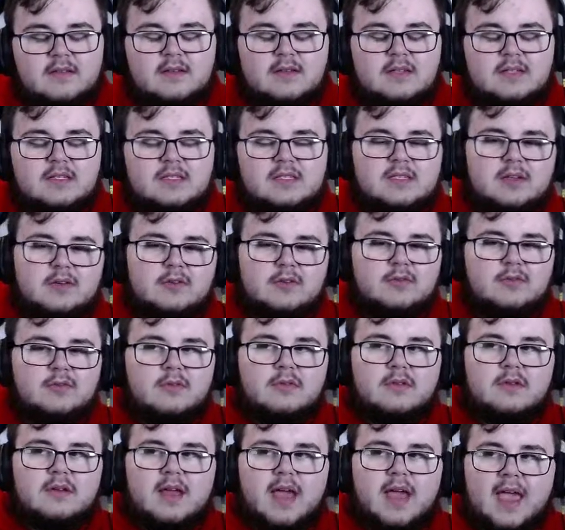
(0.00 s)
So,
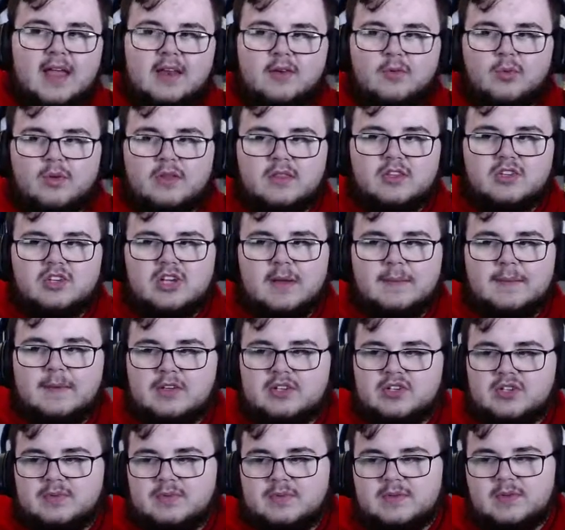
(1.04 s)
and win the
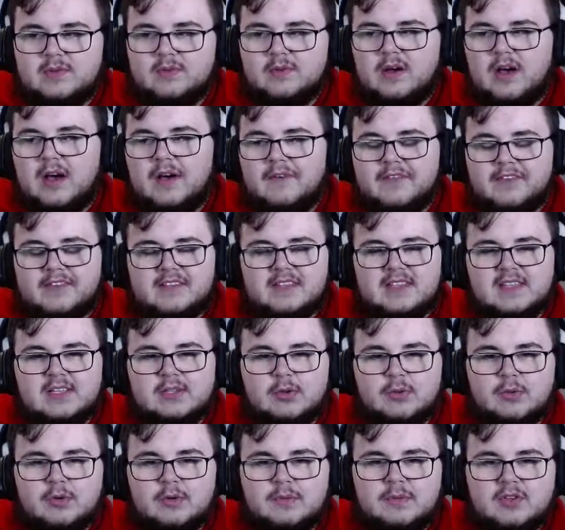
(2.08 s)
championship. So obviously that's what
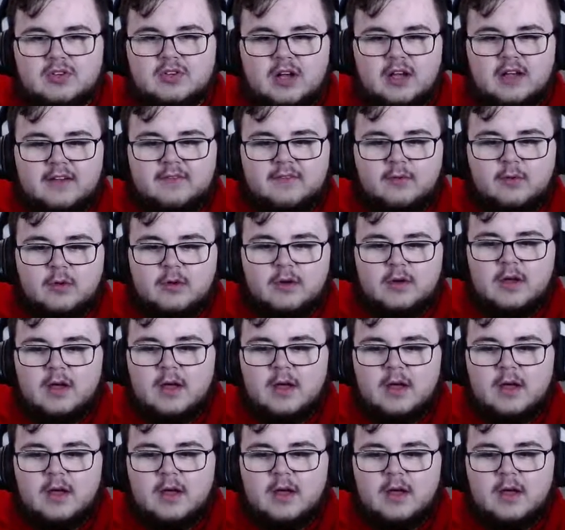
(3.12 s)
we're going to be trying for.